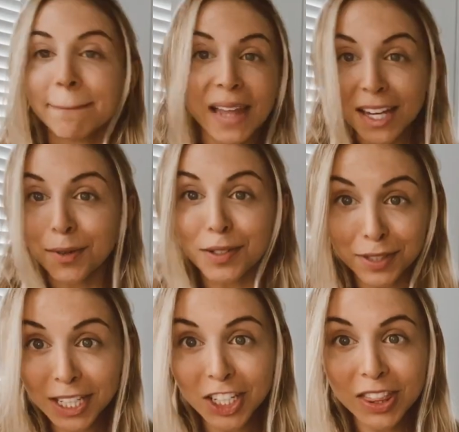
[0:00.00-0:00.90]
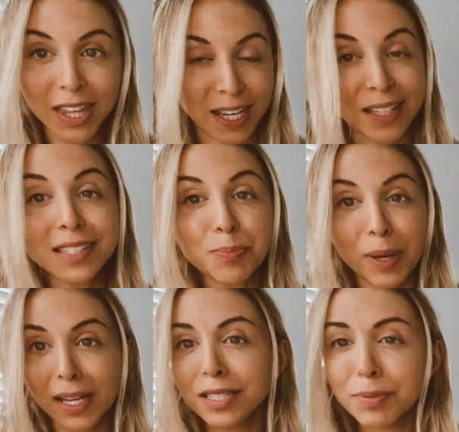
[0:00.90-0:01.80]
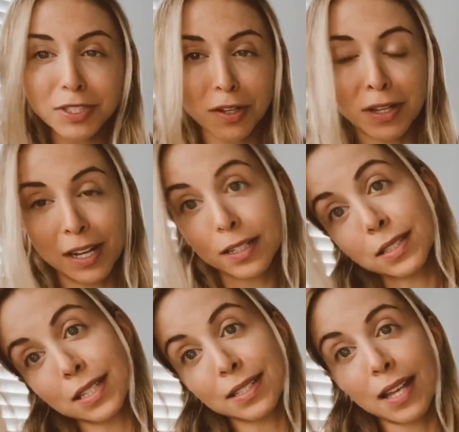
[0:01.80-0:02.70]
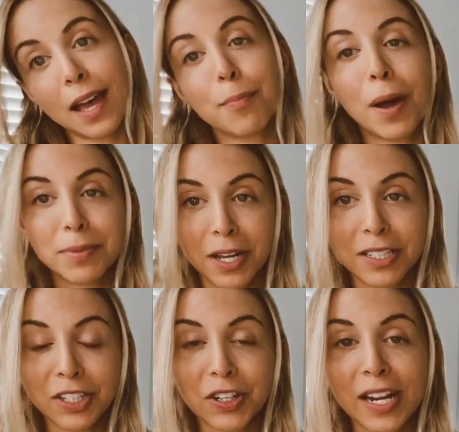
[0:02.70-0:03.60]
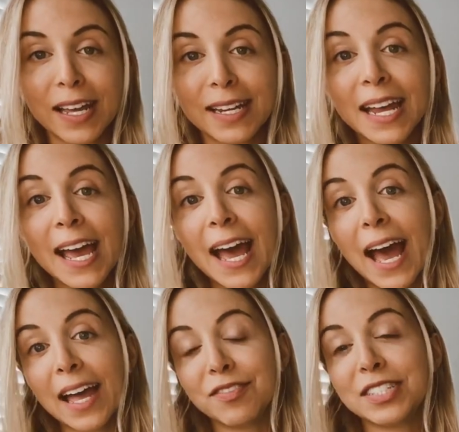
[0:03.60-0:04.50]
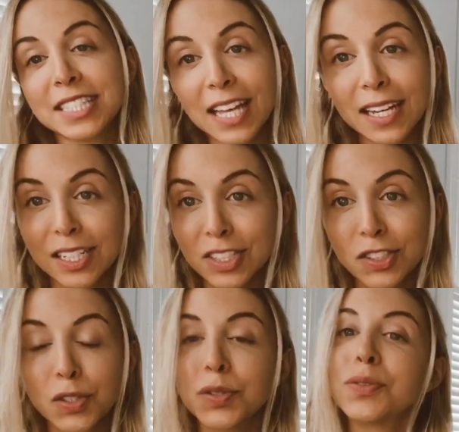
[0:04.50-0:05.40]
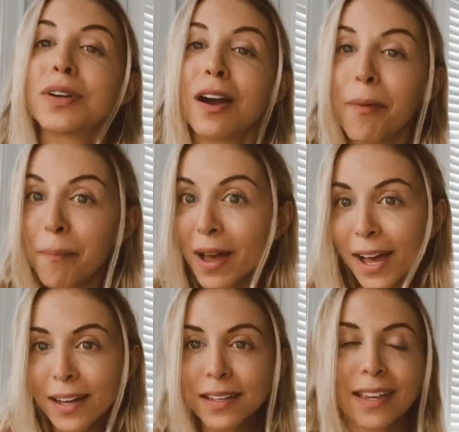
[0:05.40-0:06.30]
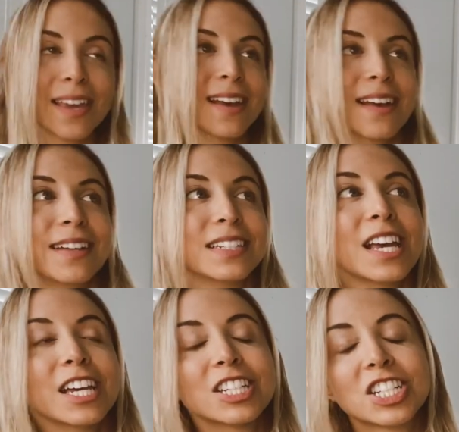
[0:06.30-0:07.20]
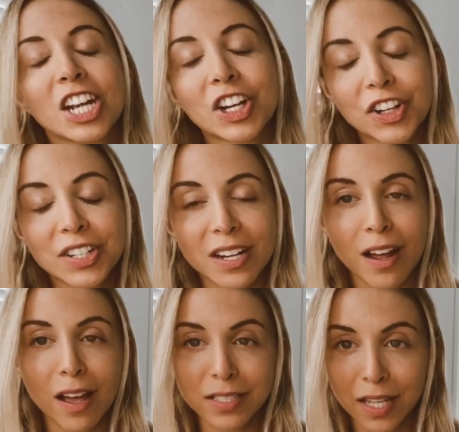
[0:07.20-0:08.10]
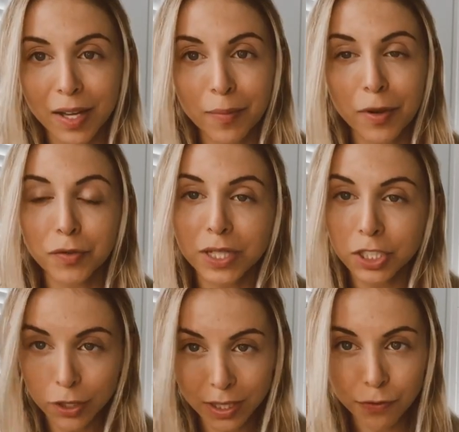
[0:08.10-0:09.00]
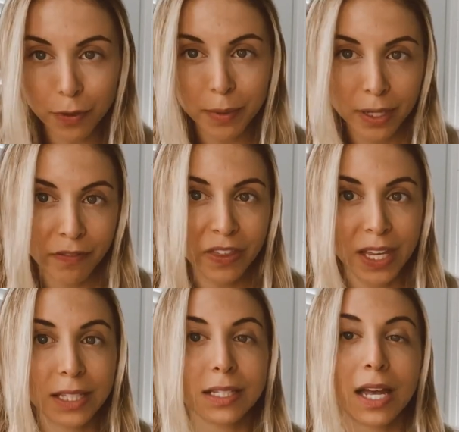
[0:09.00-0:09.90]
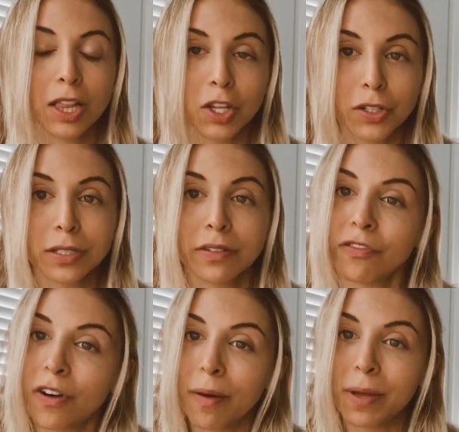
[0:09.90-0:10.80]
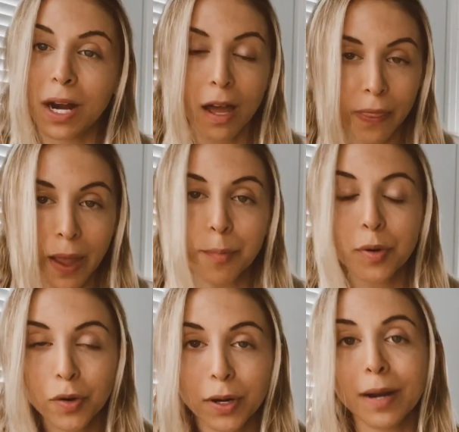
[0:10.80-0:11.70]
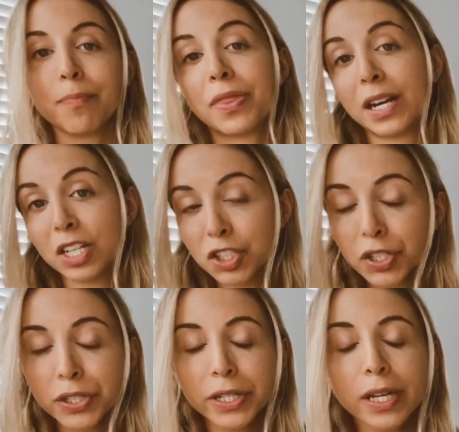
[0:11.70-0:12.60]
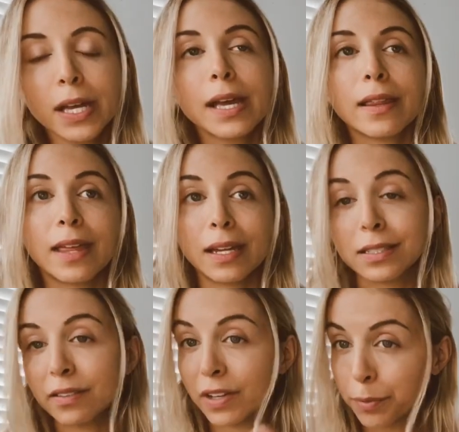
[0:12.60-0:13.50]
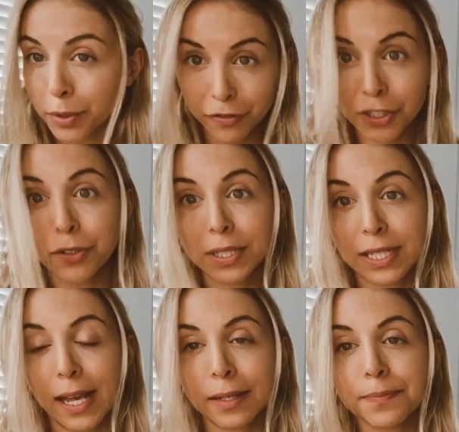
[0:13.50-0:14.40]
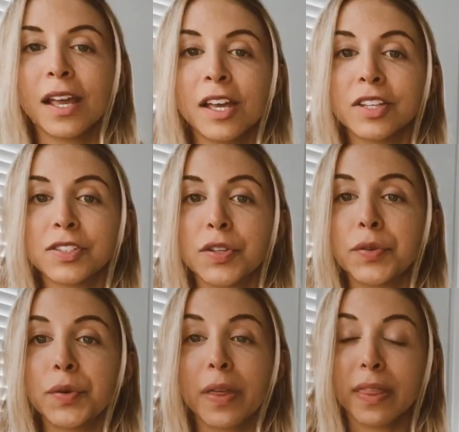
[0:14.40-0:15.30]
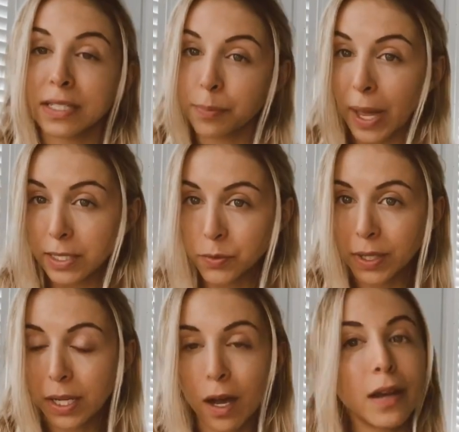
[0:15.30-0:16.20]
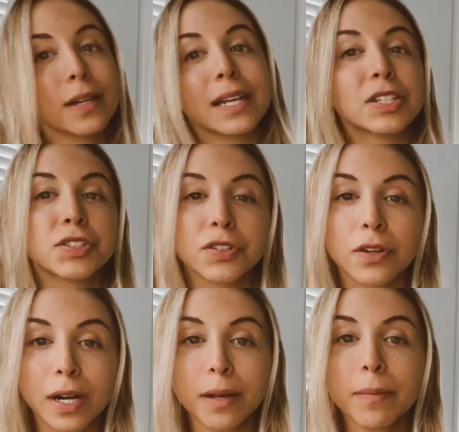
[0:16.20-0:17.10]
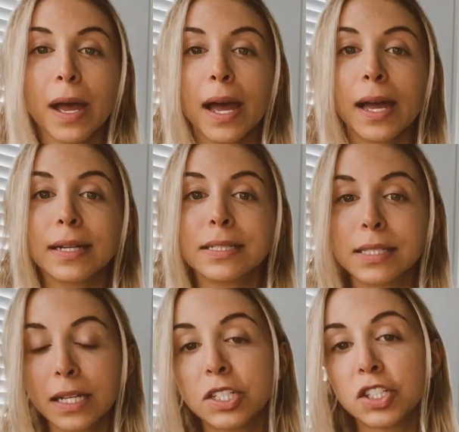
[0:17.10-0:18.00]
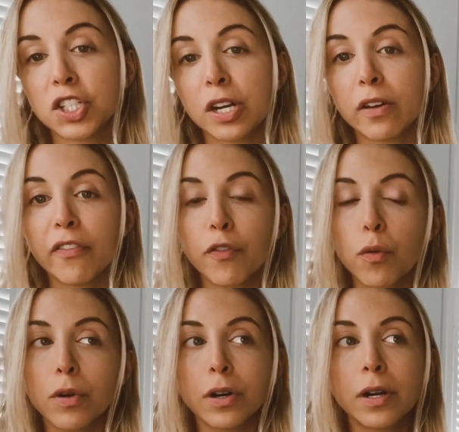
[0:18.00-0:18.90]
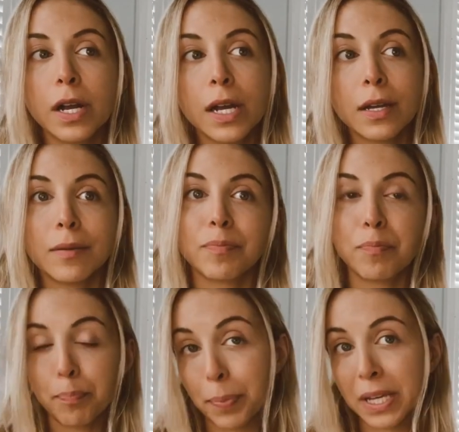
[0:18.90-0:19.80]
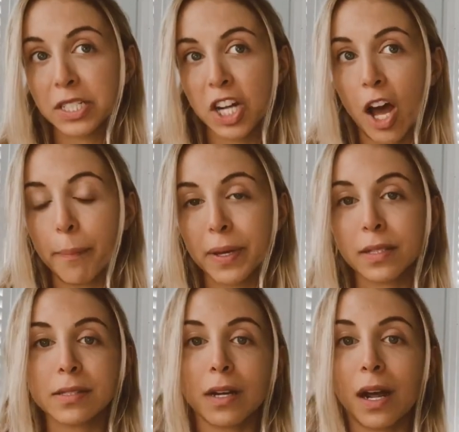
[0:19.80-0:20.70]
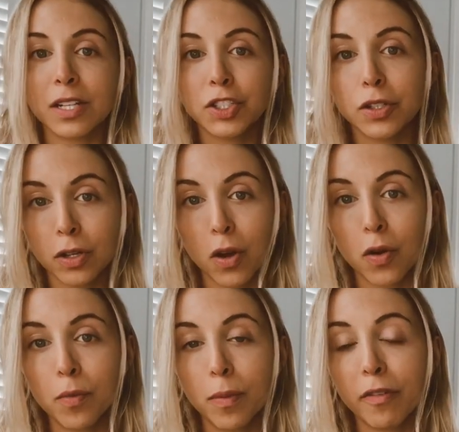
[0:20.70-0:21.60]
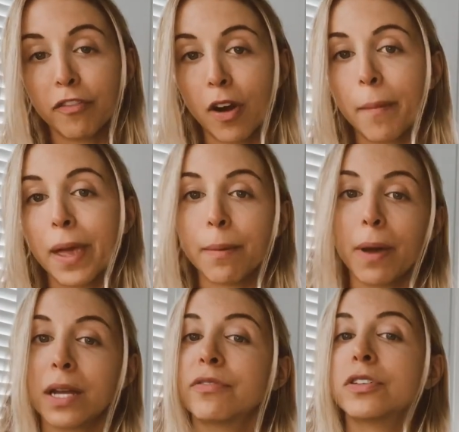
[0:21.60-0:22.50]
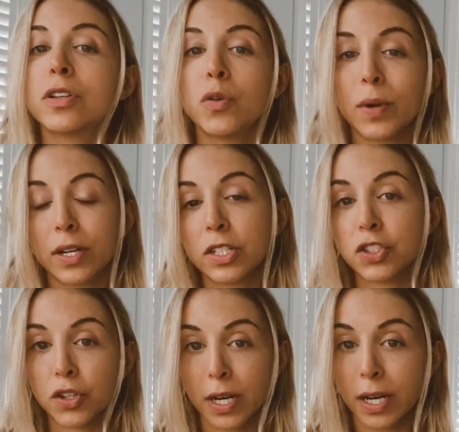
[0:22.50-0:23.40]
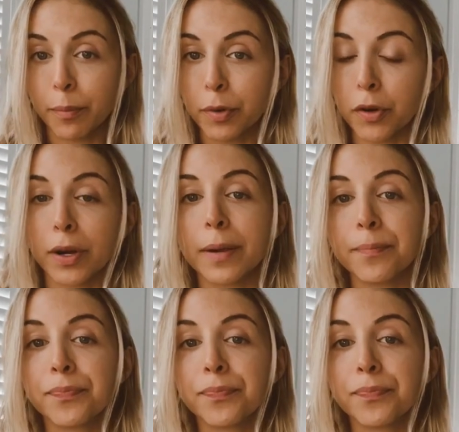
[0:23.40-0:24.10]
Anyway, really good things, but it's been so long since I popped on here, and I've decided to come back and share some really transformative things I learned from an online program that I took that is available for you to take. So this past week on Instagram, I decided to share 4 big topics that I took home from a mindful awareness training program.